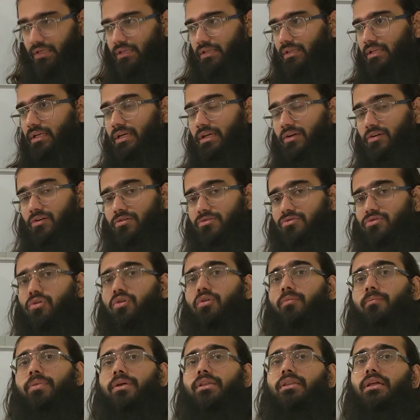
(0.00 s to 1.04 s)
Then I also
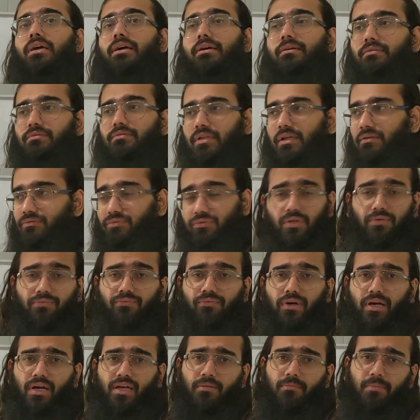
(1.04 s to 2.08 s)
open the
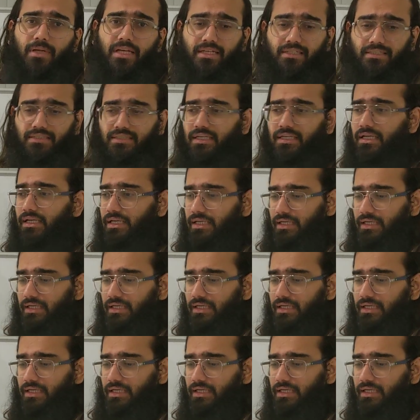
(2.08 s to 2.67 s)
Firebase.